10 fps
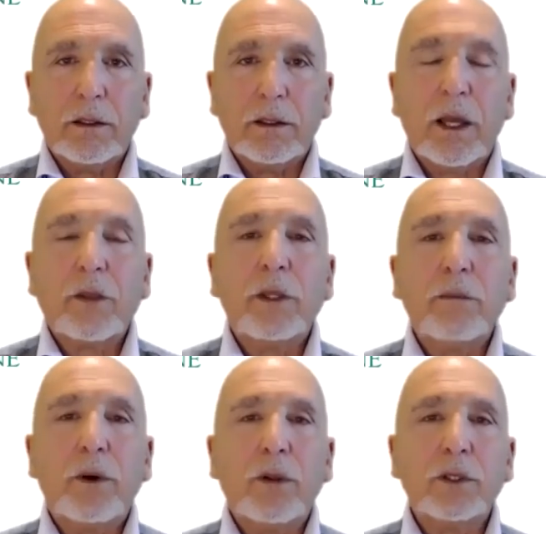
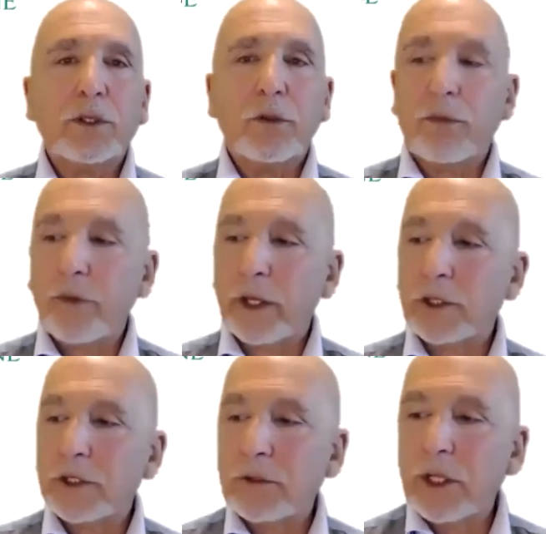Nothing bothers or
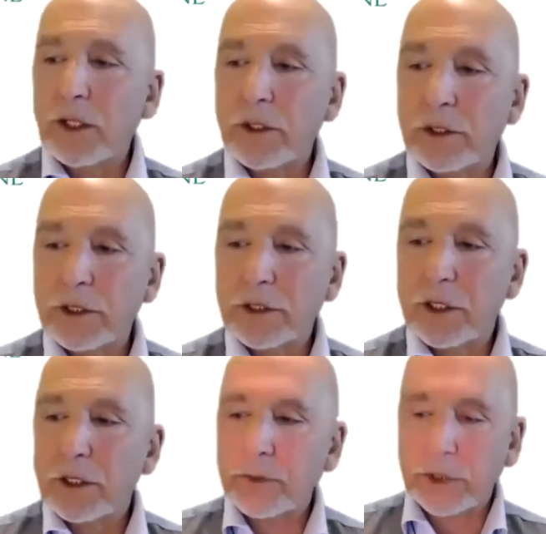affects you, nothing
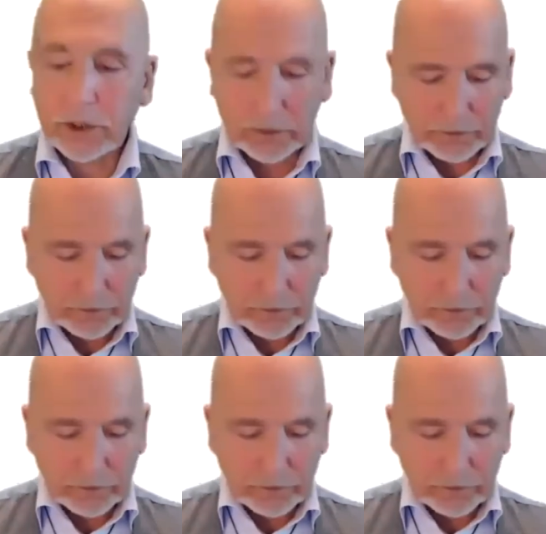disturbs you.